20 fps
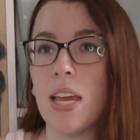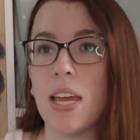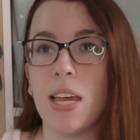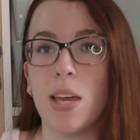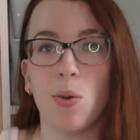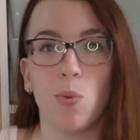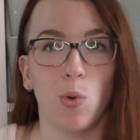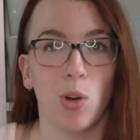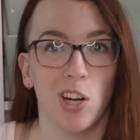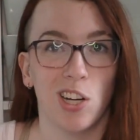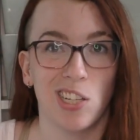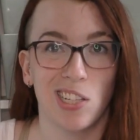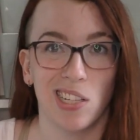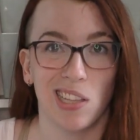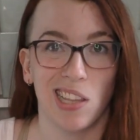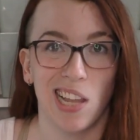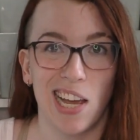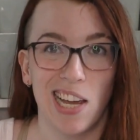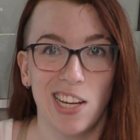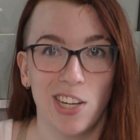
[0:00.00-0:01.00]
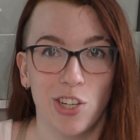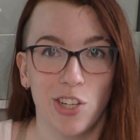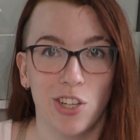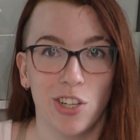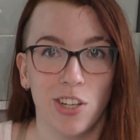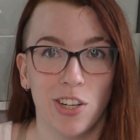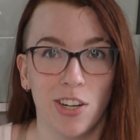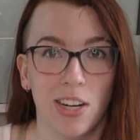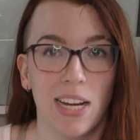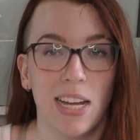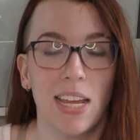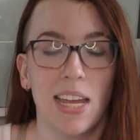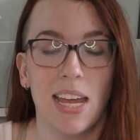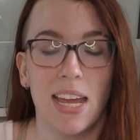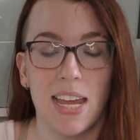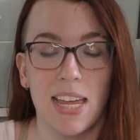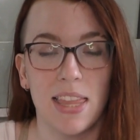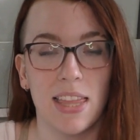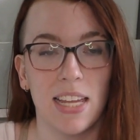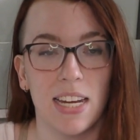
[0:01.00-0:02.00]
It works like sugaring
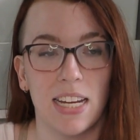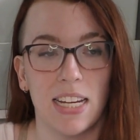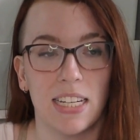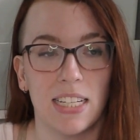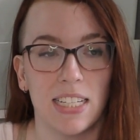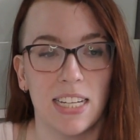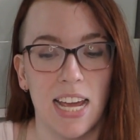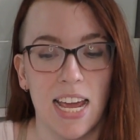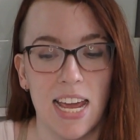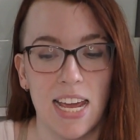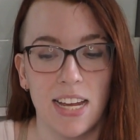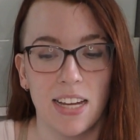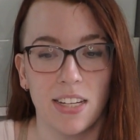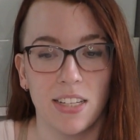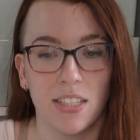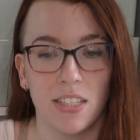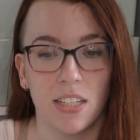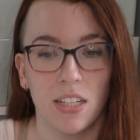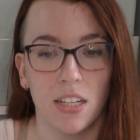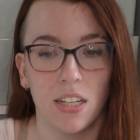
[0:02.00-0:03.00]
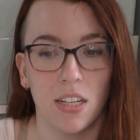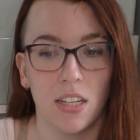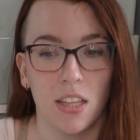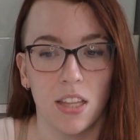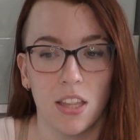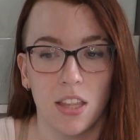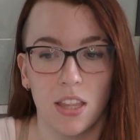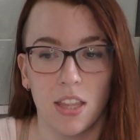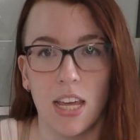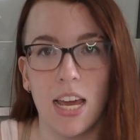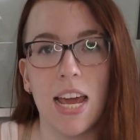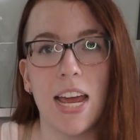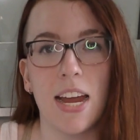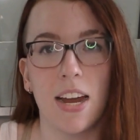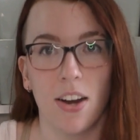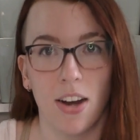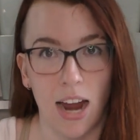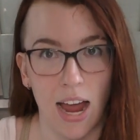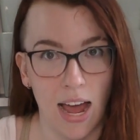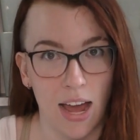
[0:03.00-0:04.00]
in that it takes the
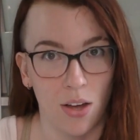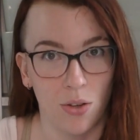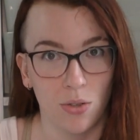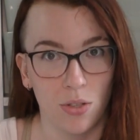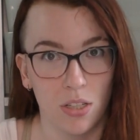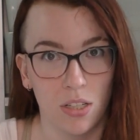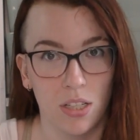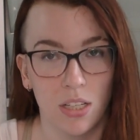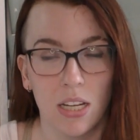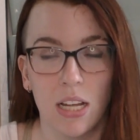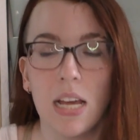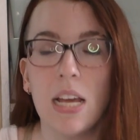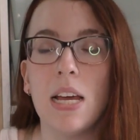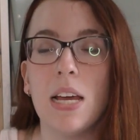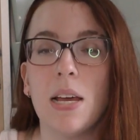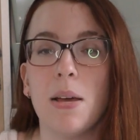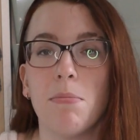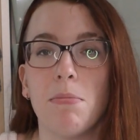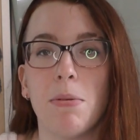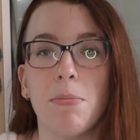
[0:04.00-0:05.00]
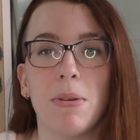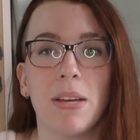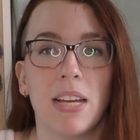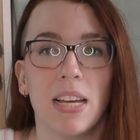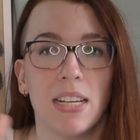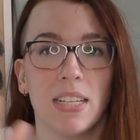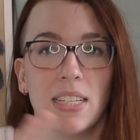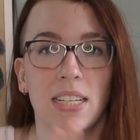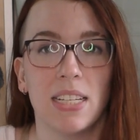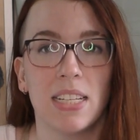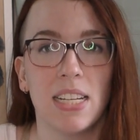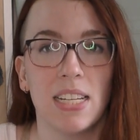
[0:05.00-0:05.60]
hair out, but because it